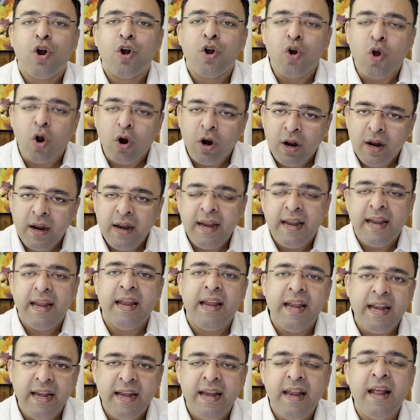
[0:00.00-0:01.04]
dollar
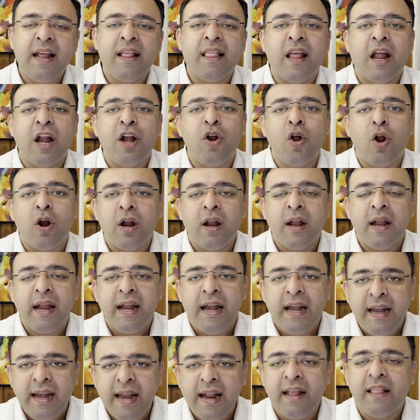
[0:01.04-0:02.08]
index, and dollar
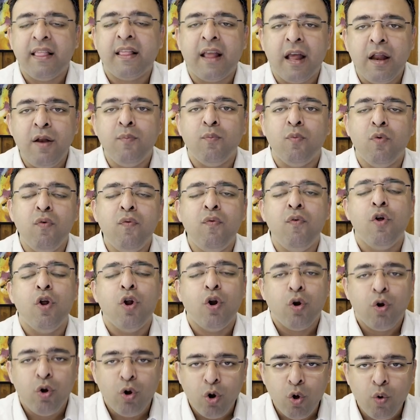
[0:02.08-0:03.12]
index can move
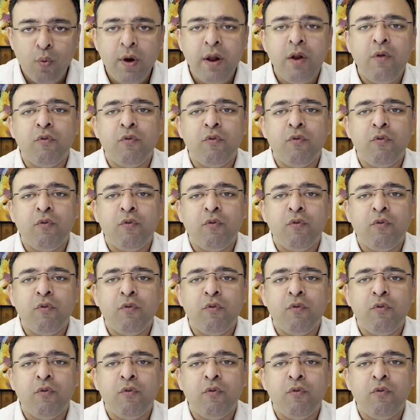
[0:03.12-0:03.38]
lower,